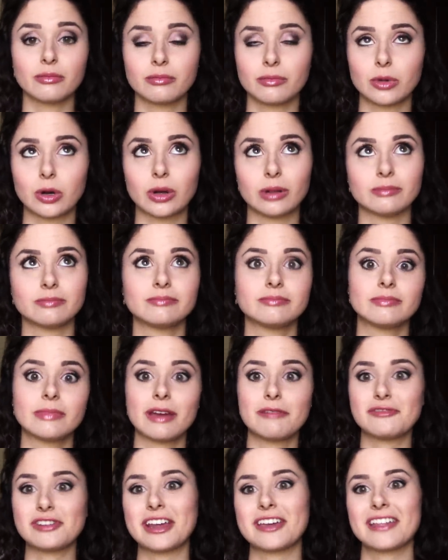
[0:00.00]
Well,
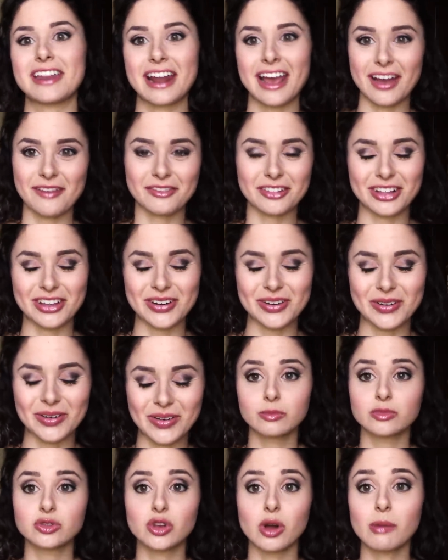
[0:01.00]
every day that I have
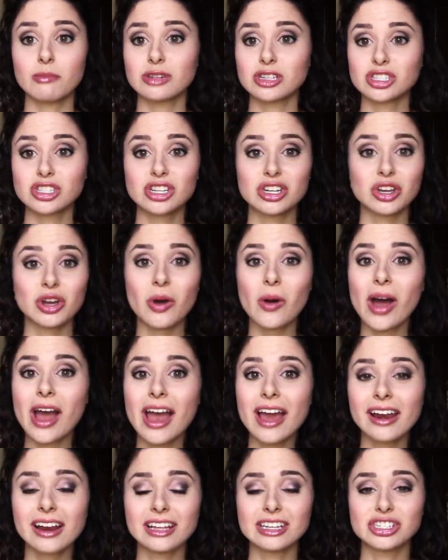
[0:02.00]
clinical. So I'm just gonna go
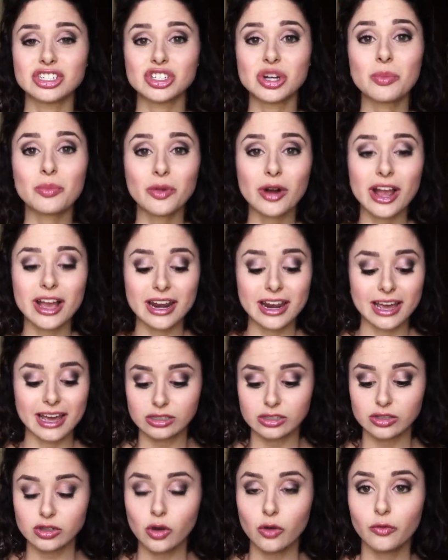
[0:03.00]
ahead and jump right
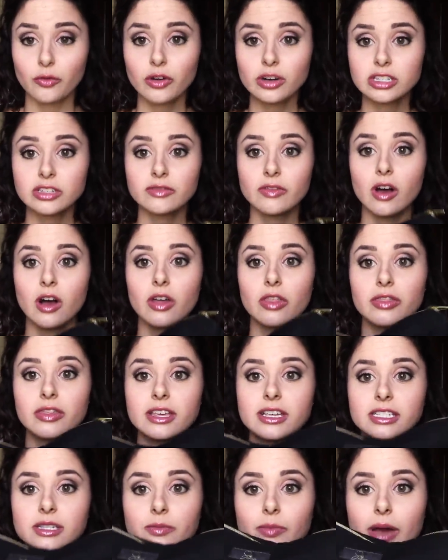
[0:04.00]
in. So first of all,
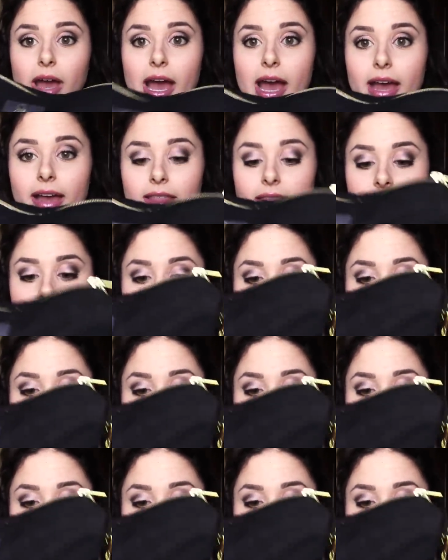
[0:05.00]
this bag that